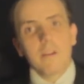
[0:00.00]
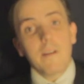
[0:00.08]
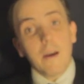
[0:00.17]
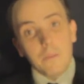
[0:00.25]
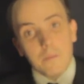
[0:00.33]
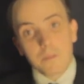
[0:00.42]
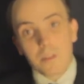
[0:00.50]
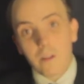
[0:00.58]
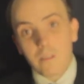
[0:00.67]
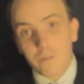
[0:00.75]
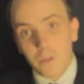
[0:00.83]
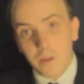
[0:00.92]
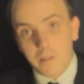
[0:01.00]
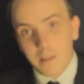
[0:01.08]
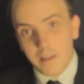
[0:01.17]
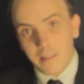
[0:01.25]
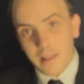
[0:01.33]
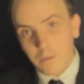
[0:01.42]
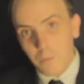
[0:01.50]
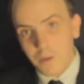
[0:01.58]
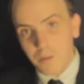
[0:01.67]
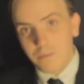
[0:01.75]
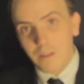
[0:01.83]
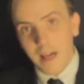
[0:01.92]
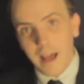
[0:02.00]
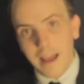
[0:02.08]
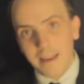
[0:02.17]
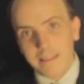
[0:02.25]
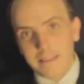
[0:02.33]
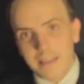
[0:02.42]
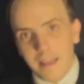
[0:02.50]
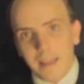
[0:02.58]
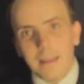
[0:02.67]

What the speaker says: found themselves on that wonderful island,